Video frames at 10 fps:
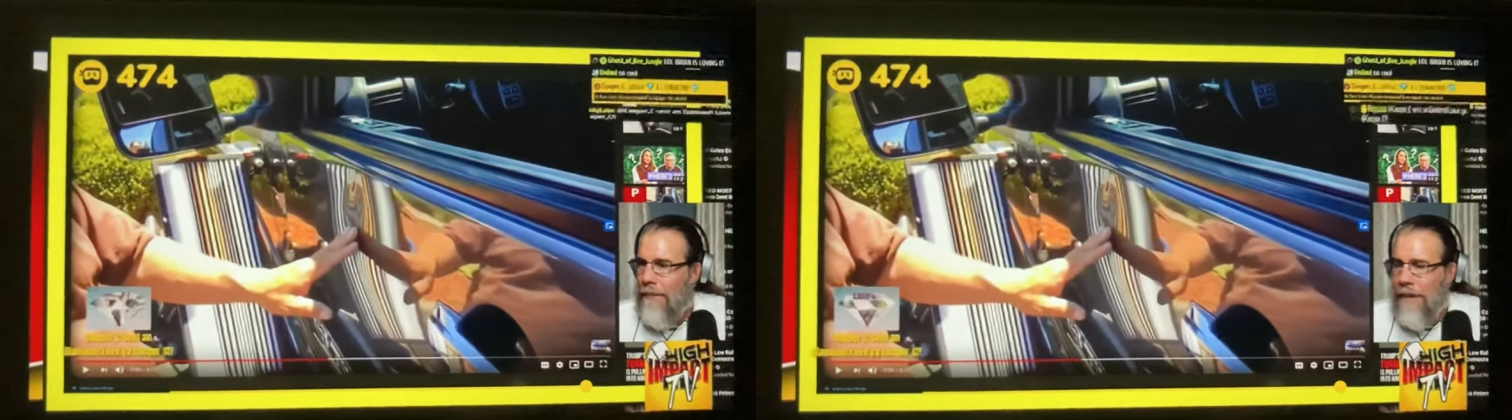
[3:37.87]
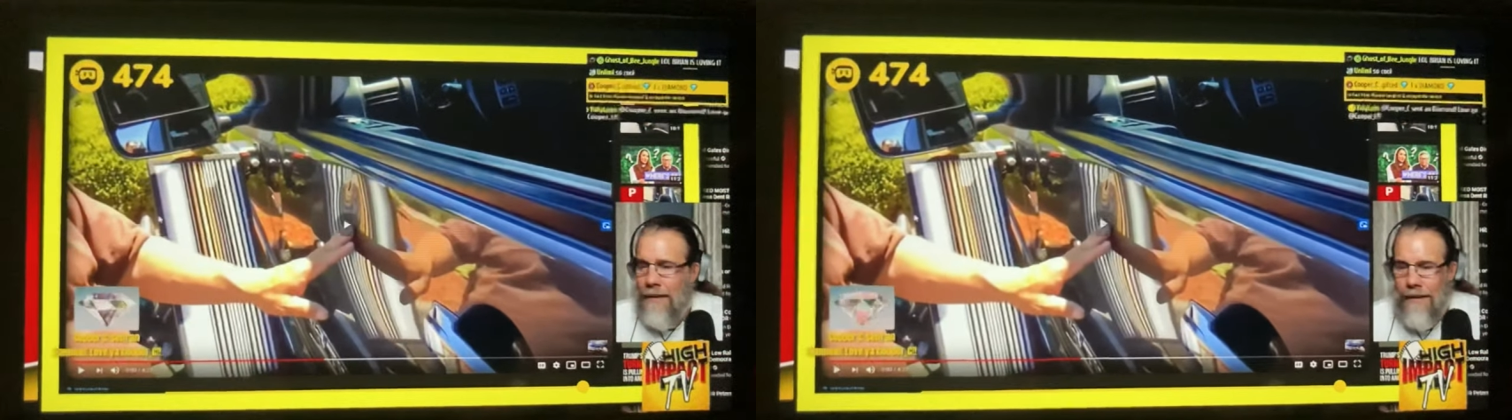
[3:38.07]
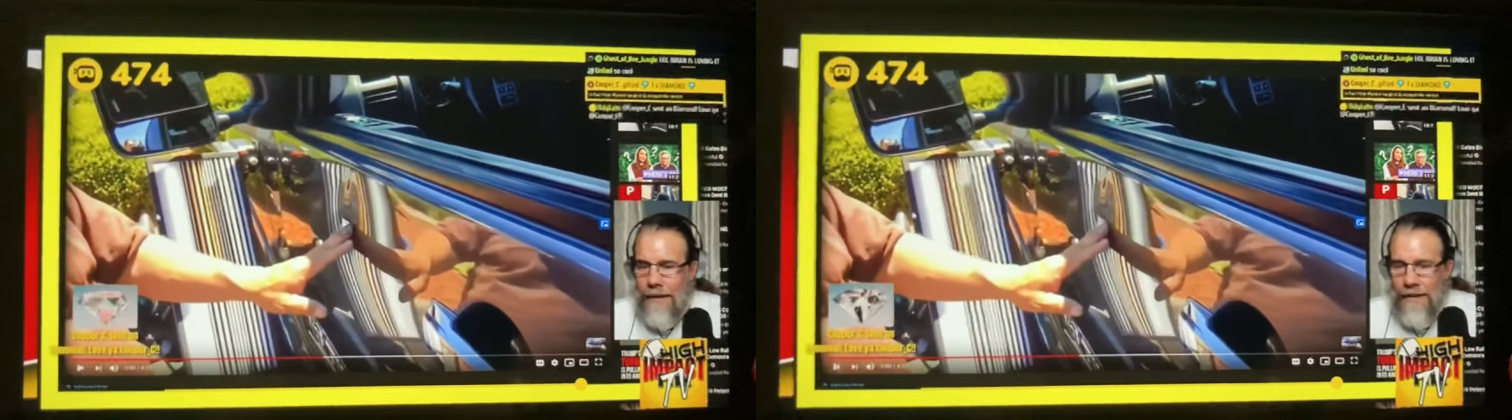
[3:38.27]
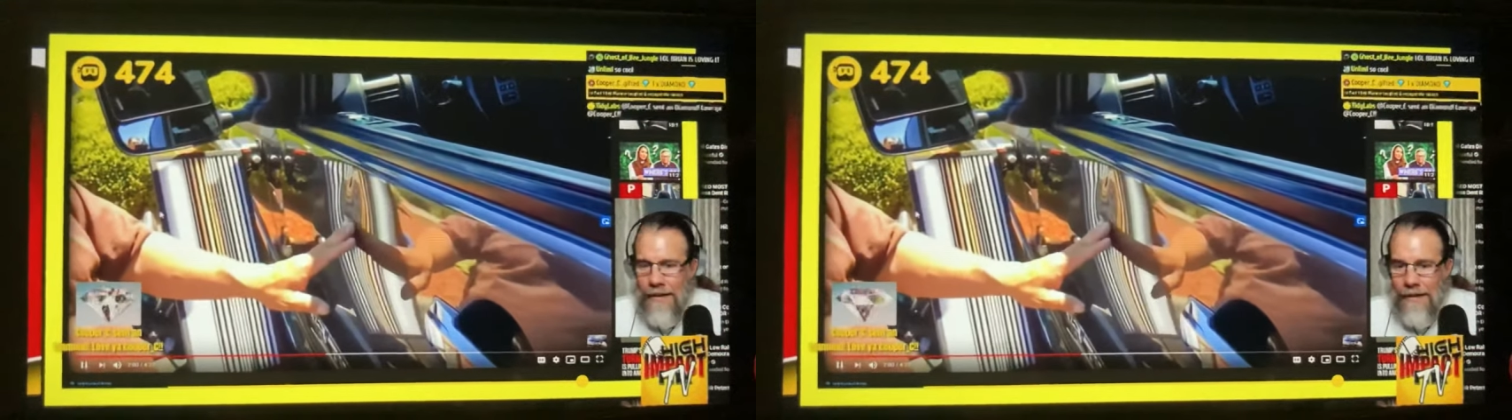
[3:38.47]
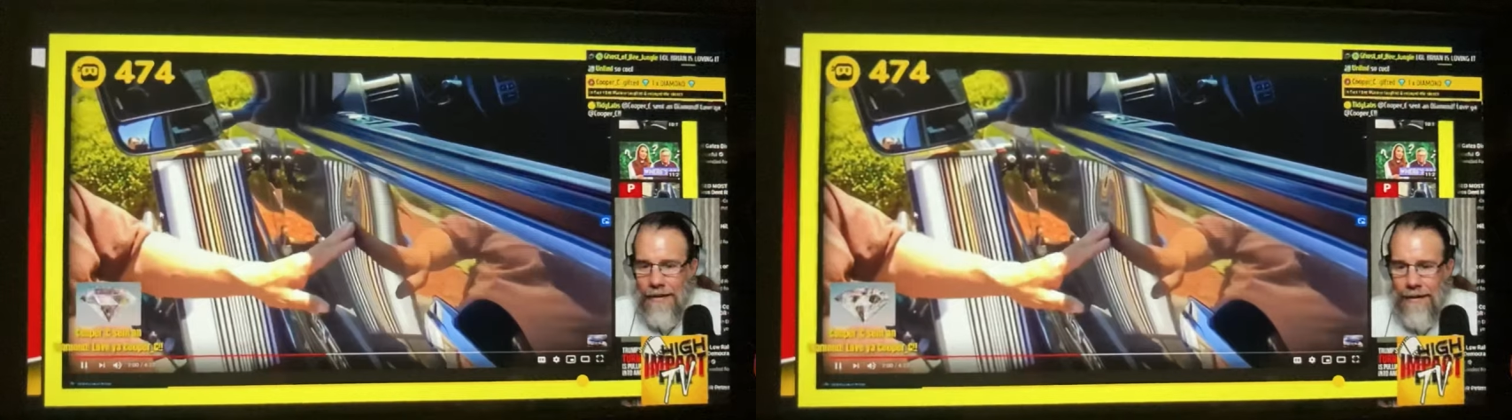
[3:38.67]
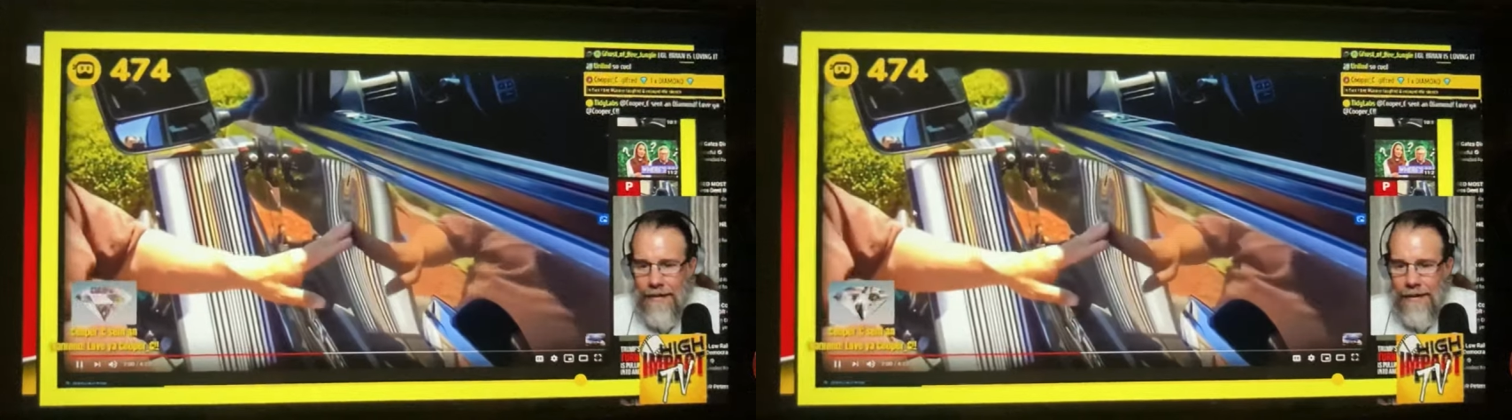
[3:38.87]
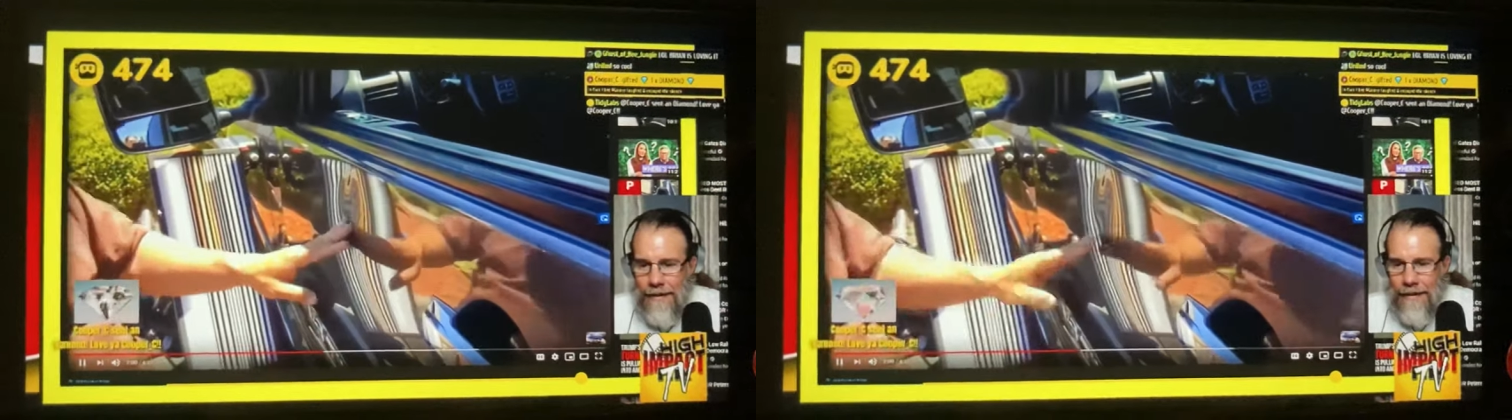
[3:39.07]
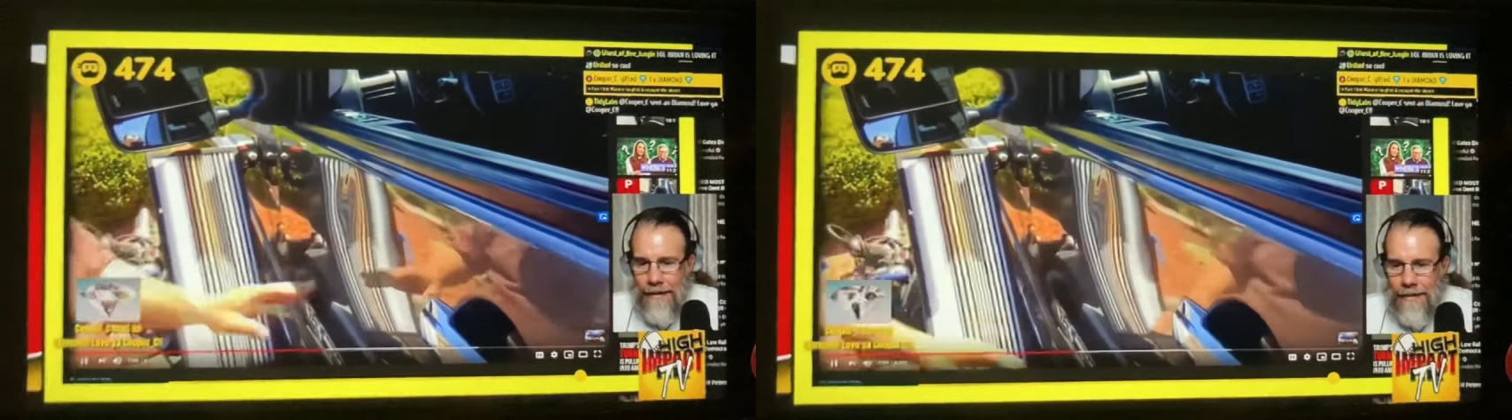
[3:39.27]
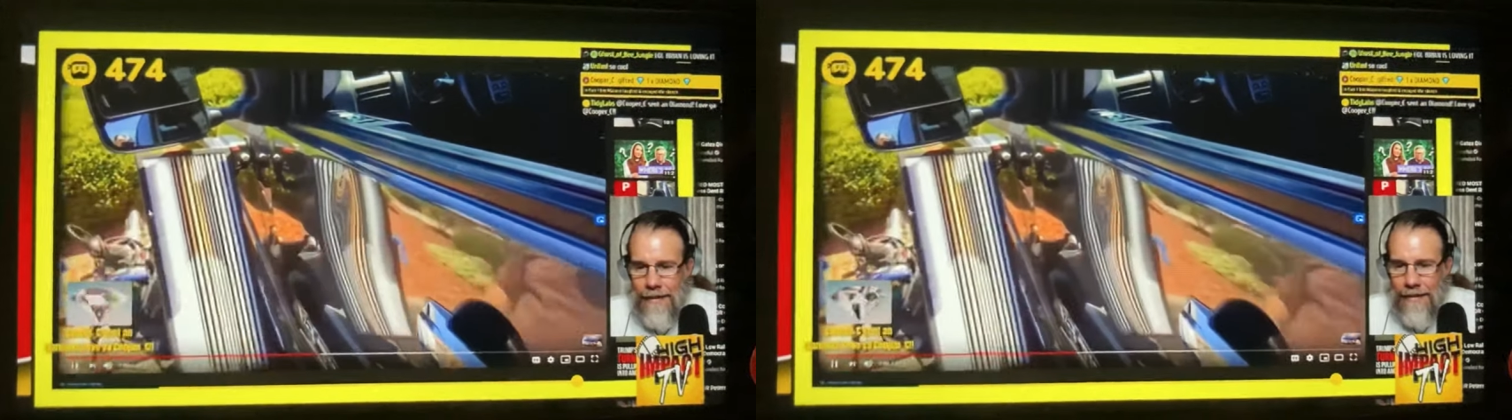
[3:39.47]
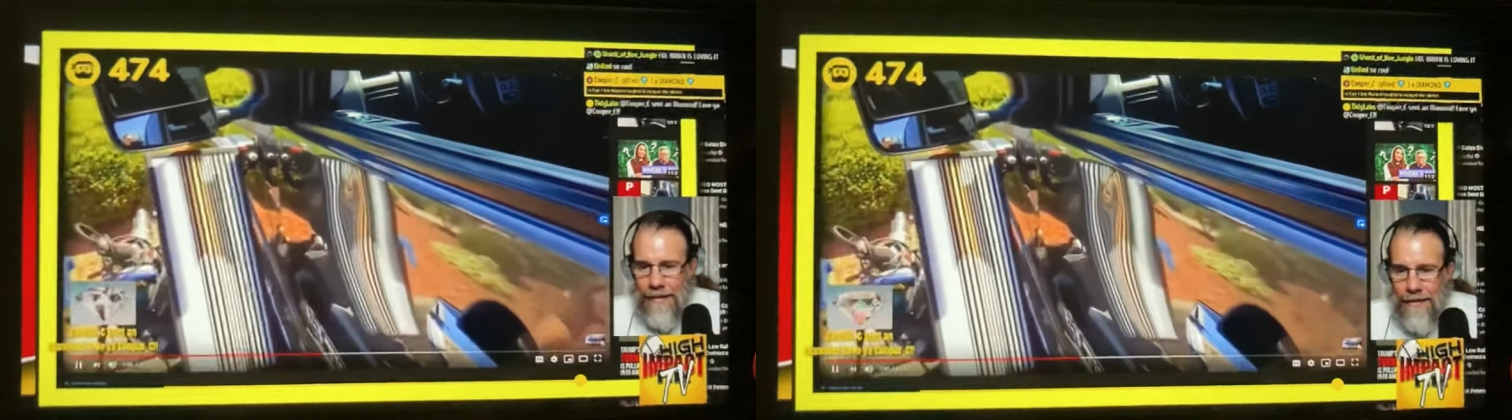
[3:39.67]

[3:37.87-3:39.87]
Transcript: me. My tool behind it.